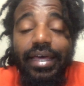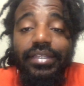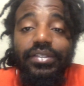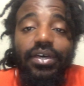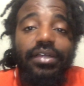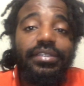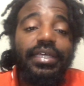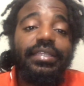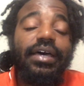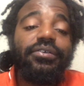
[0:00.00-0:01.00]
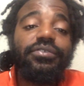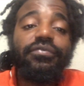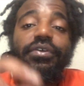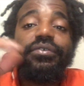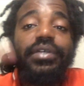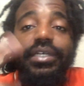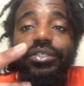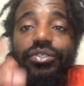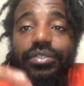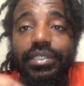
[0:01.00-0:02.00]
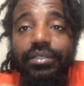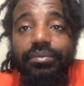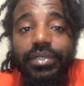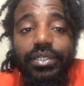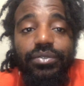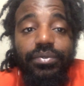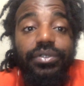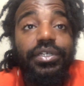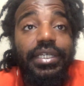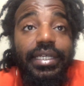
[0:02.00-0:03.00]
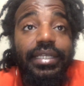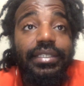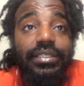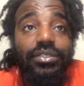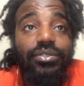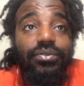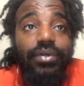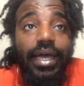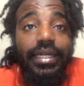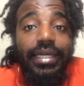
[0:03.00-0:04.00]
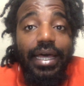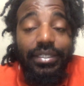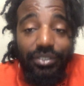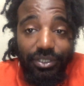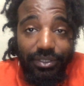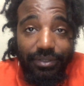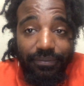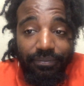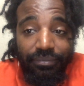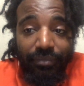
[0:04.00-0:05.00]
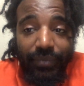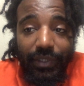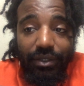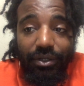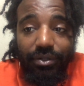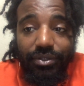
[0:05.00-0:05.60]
I thought that was very interesting, because we're looking at these two ideologies, you know.